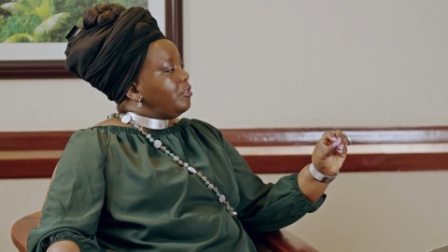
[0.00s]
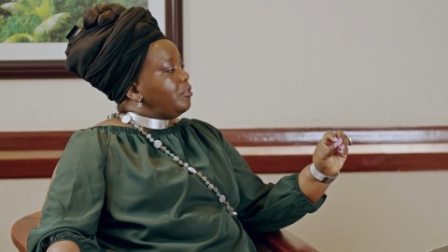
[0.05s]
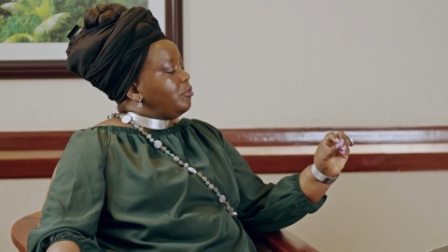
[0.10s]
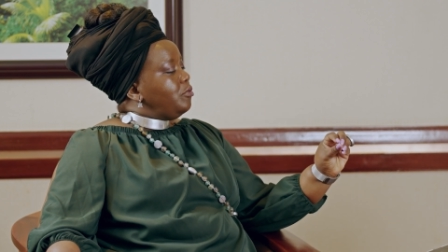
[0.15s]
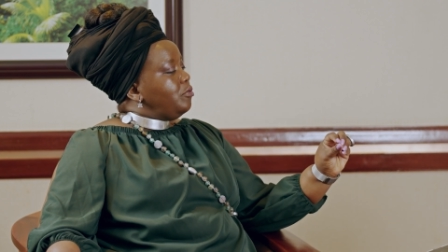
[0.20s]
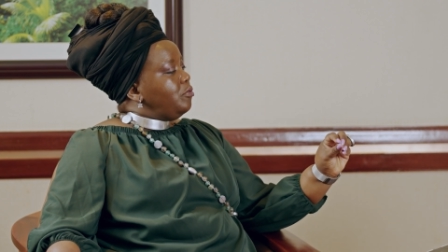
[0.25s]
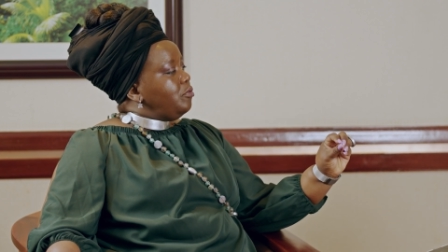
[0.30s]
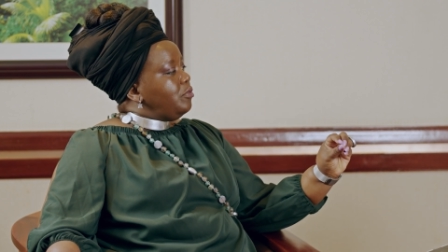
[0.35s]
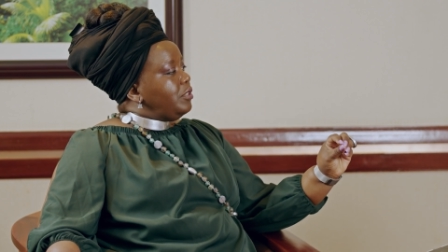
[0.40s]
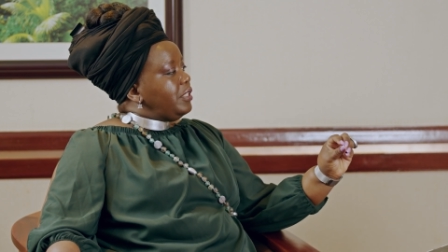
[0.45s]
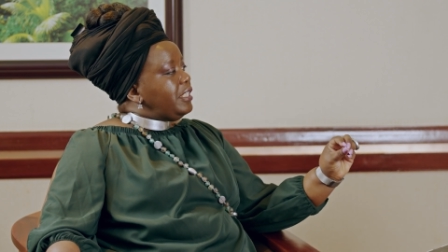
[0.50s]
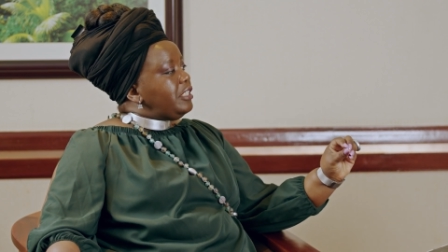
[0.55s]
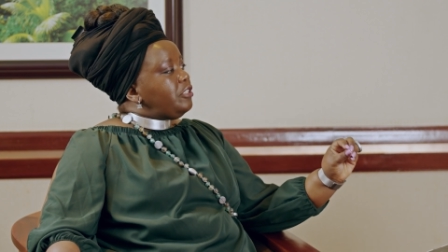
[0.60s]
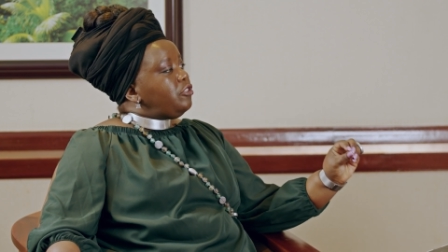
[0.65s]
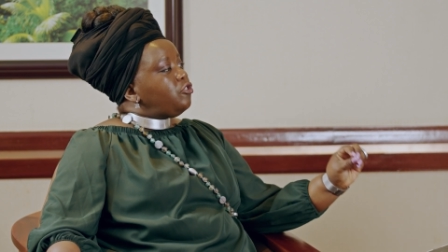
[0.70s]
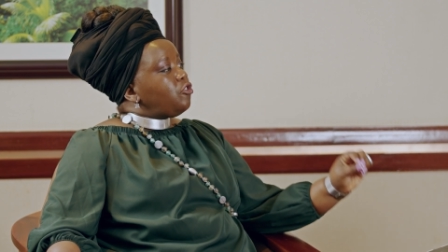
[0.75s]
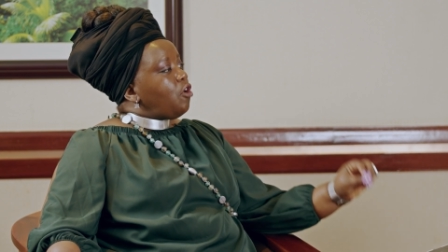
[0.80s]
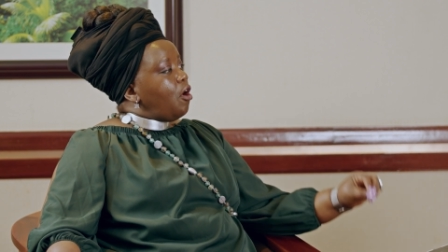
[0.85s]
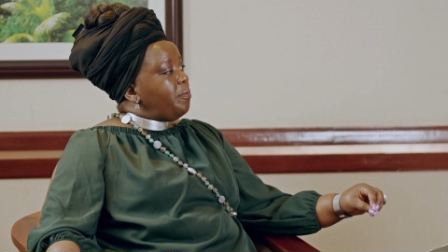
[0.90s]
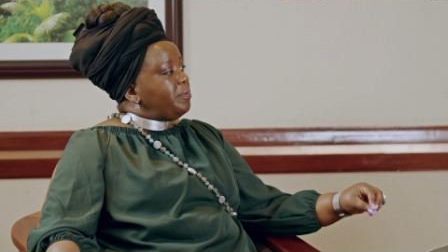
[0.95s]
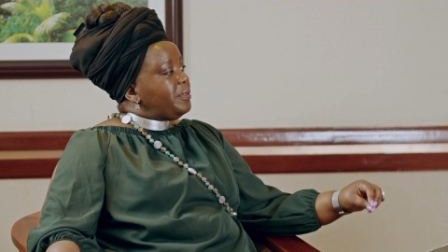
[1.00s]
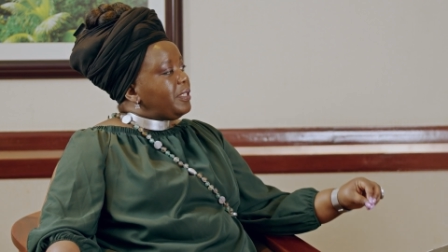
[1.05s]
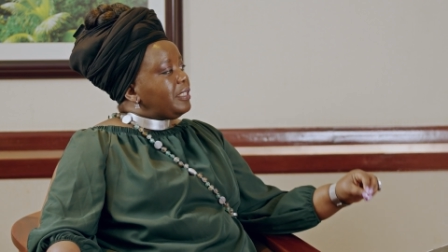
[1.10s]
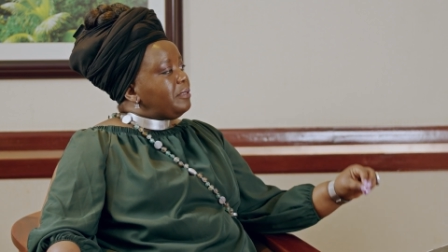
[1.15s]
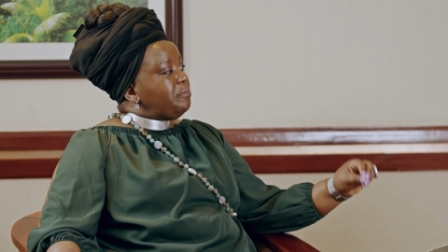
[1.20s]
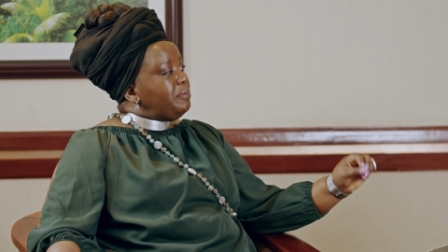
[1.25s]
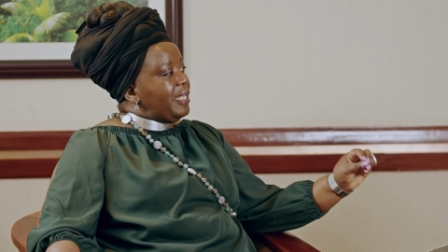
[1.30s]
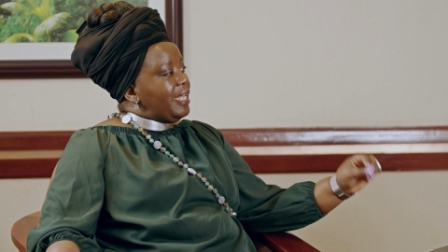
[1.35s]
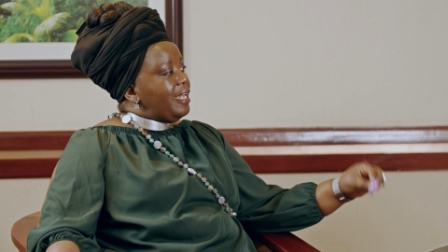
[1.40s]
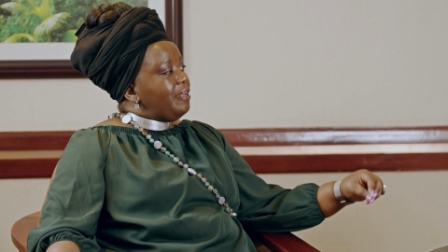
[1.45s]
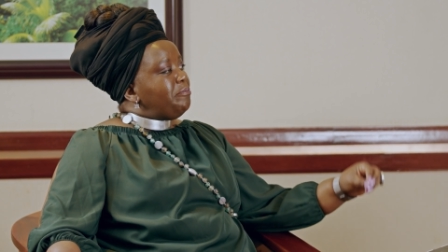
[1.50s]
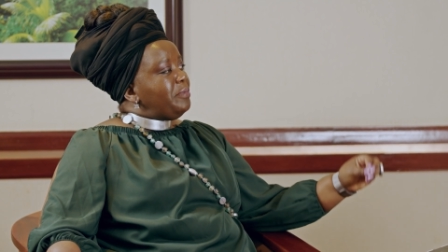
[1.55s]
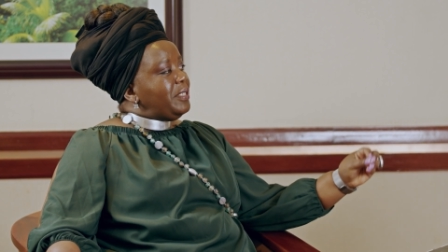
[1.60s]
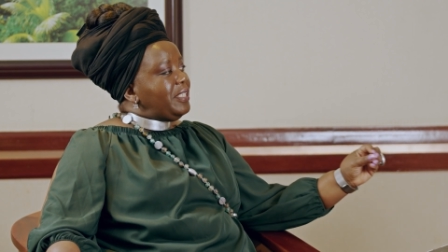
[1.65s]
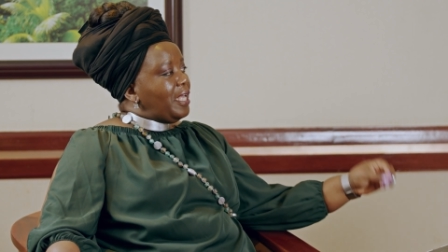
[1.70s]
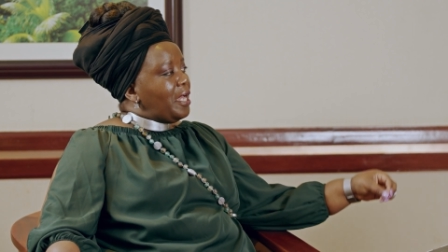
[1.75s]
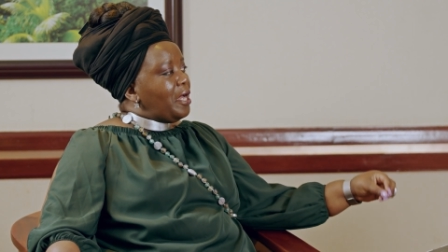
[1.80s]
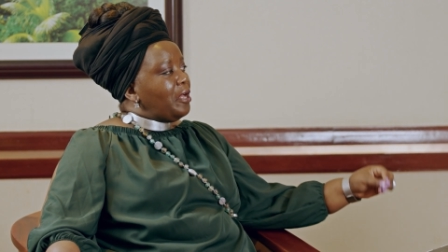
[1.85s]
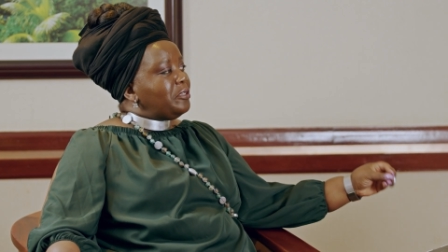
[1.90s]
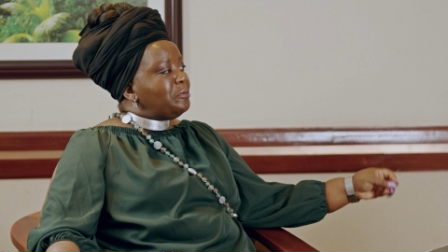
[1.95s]
to these jobs that may have
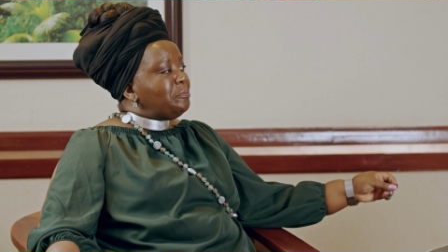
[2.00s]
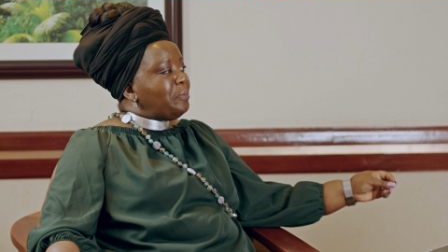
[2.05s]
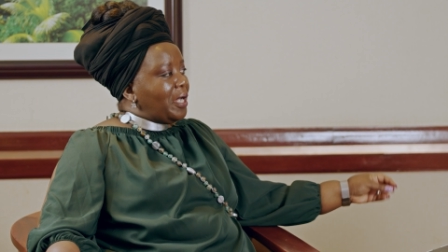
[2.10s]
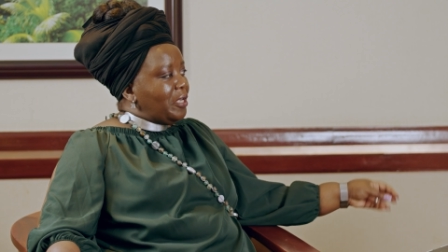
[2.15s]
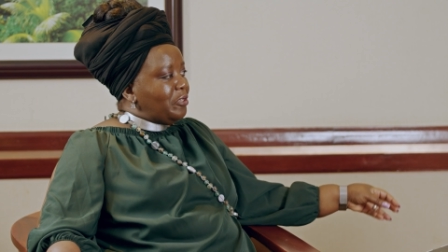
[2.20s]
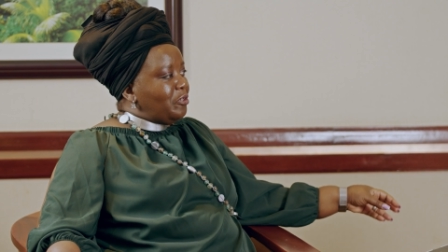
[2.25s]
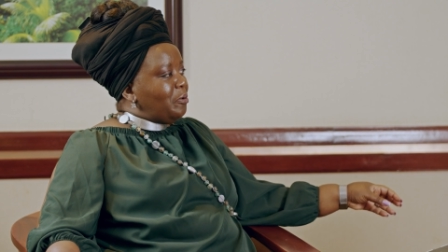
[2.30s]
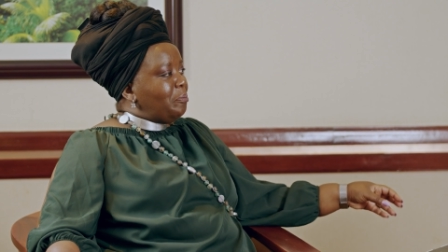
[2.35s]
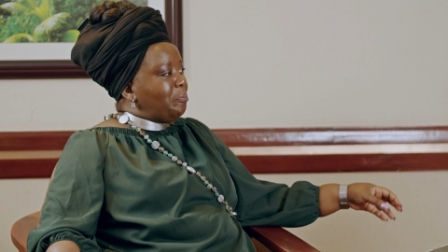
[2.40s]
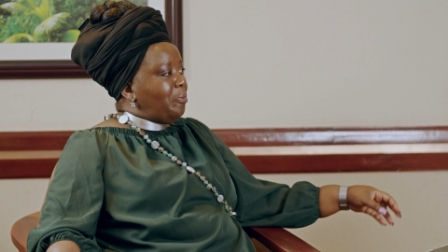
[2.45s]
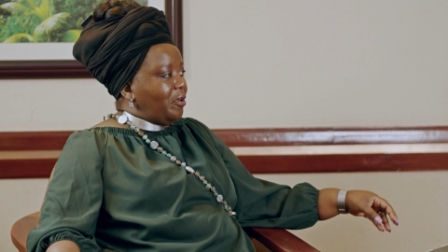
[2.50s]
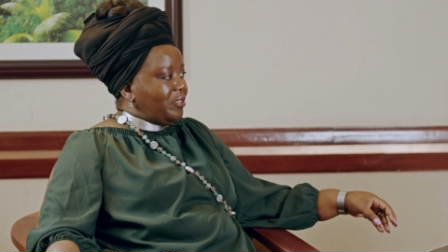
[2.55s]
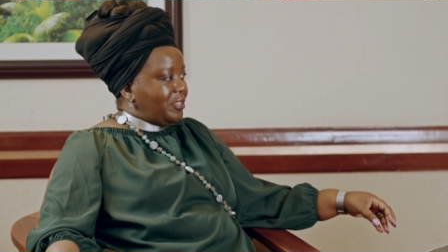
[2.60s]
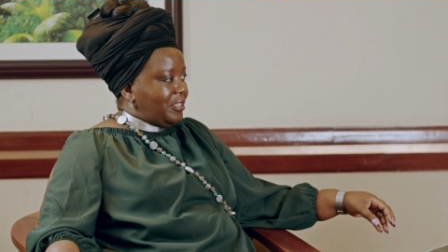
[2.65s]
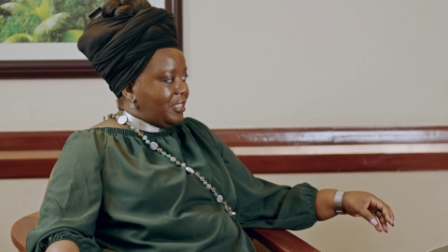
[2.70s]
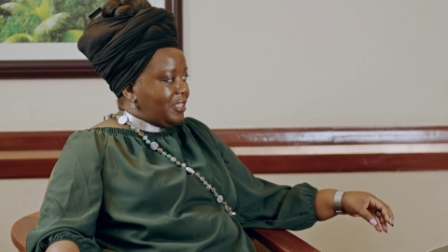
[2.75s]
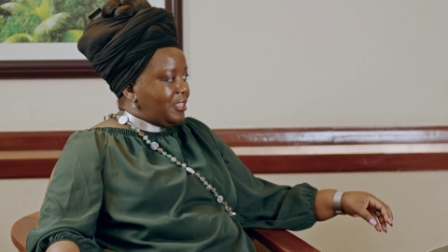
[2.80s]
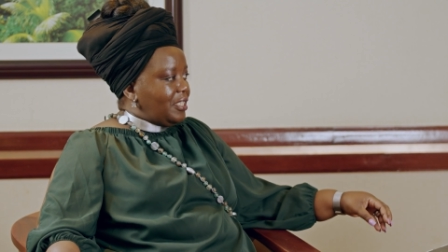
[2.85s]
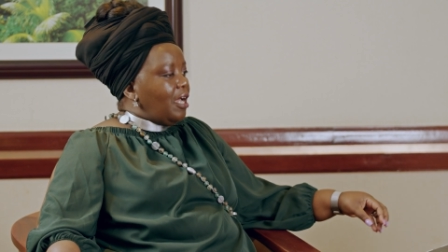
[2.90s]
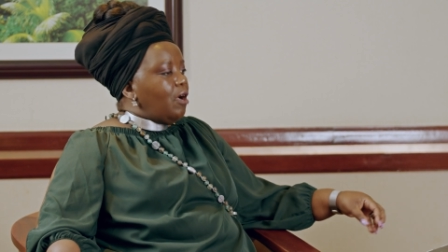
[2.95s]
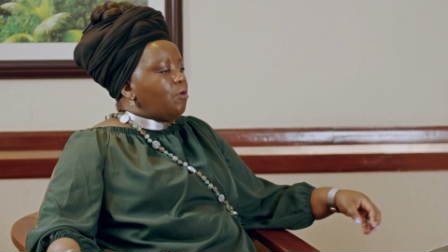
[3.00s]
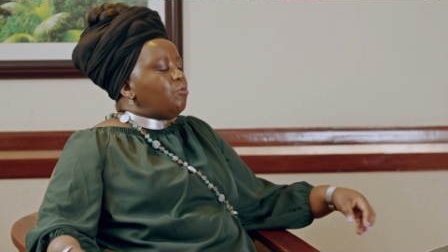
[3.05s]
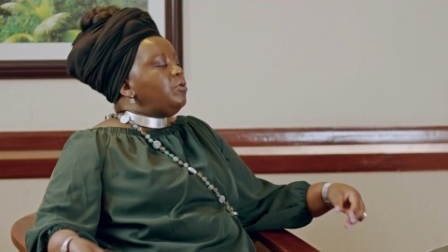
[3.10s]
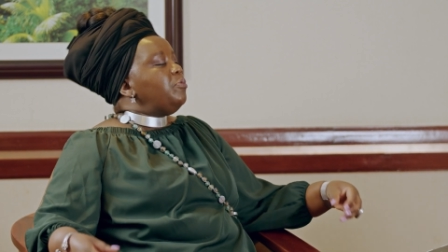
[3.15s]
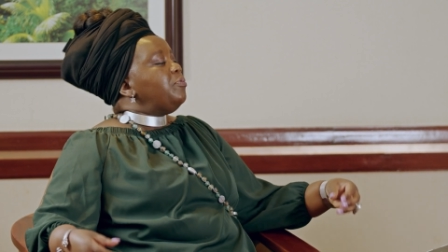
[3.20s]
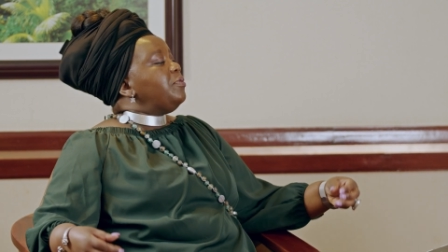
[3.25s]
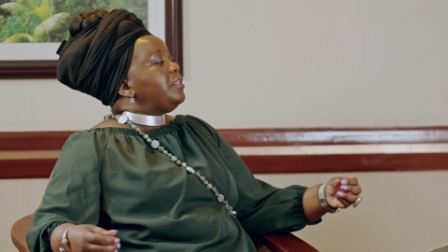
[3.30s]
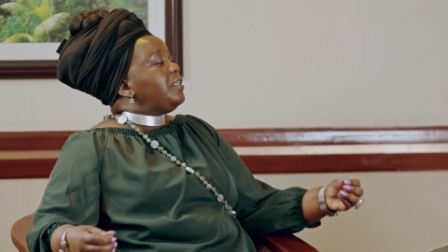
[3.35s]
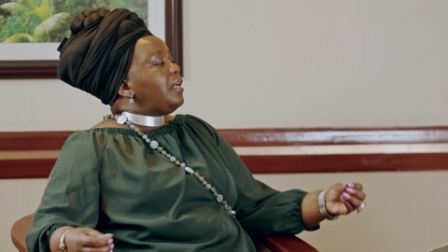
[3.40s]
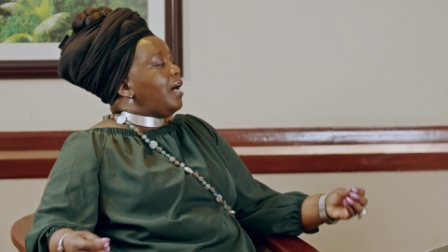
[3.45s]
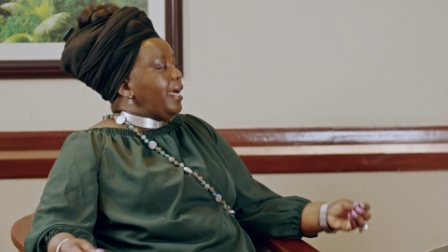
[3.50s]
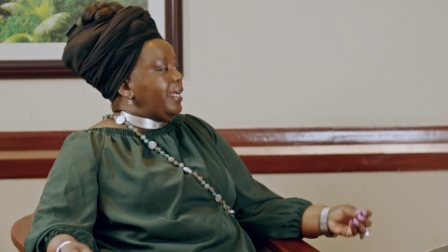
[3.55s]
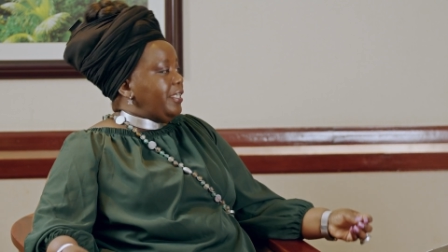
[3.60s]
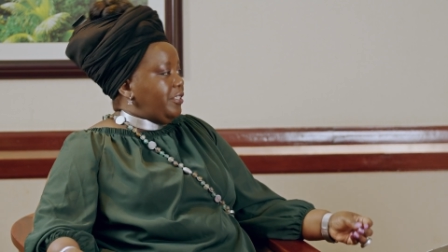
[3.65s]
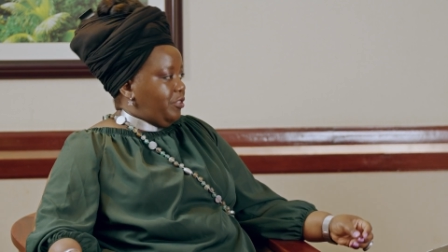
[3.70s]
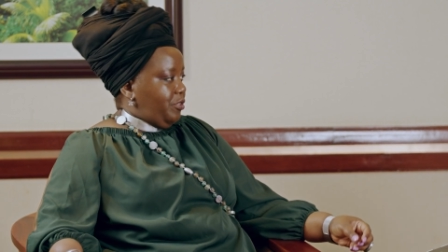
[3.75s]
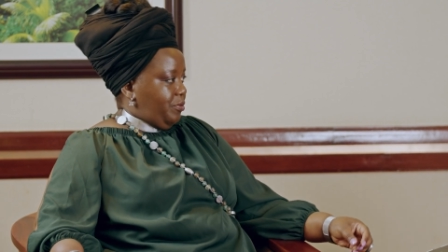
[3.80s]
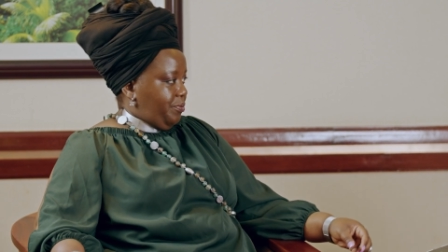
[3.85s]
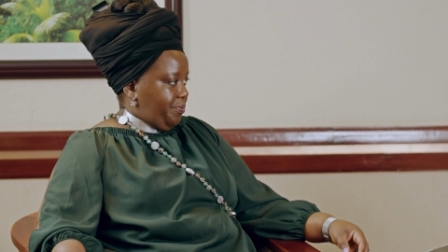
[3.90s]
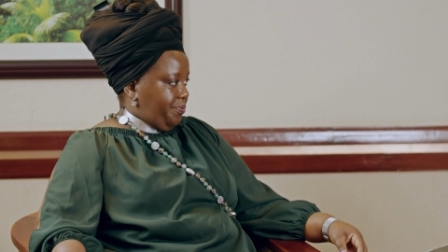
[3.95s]
been held by your bosses. We will
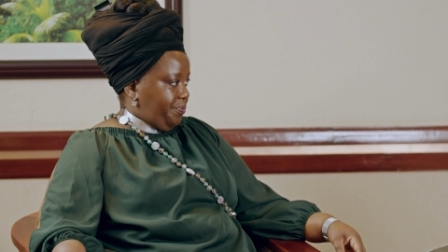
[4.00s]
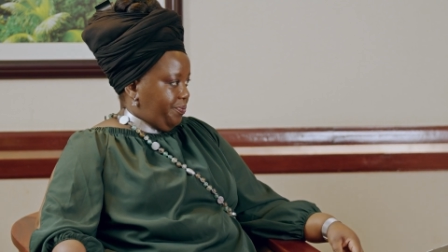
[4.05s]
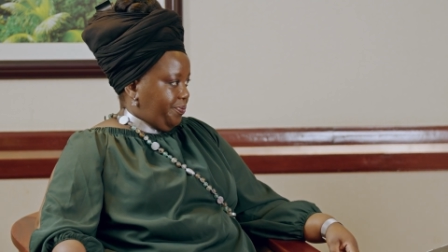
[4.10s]
guide you.